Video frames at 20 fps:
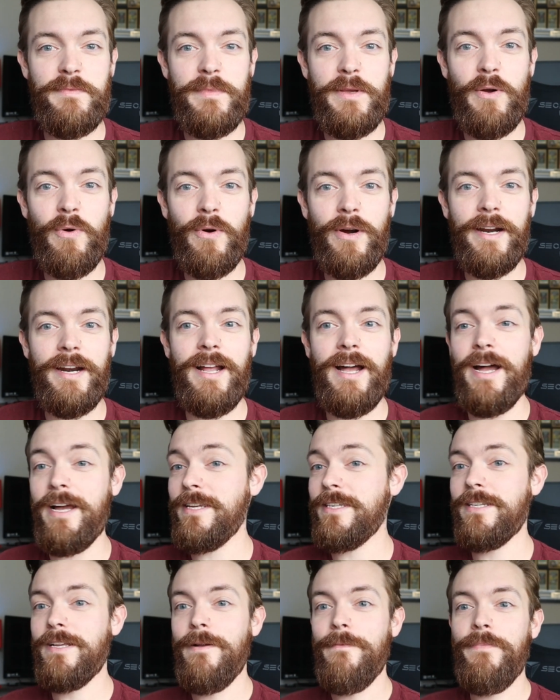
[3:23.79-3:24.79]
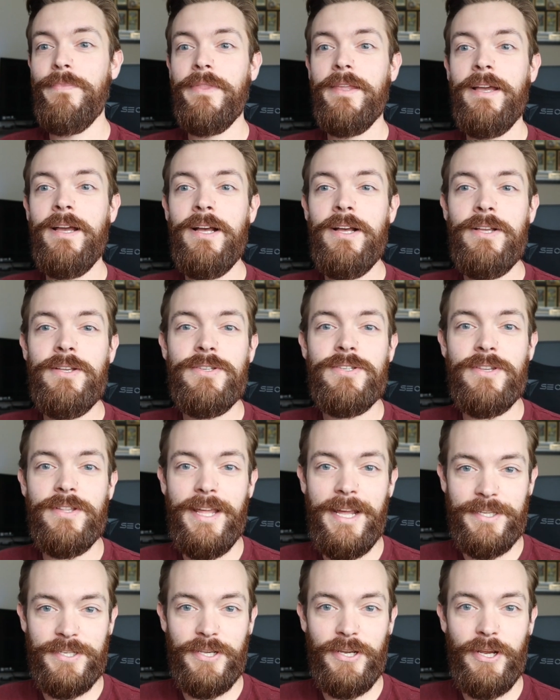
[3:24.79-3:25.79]
me organized, so
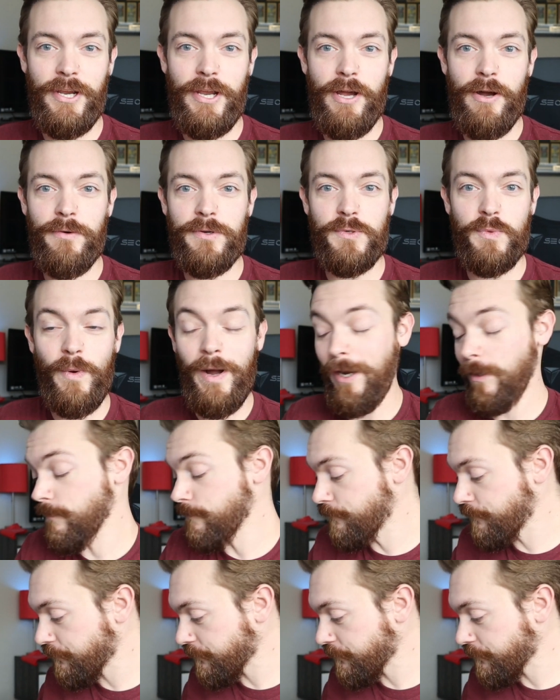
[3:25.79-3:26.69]
that's gonna go as well.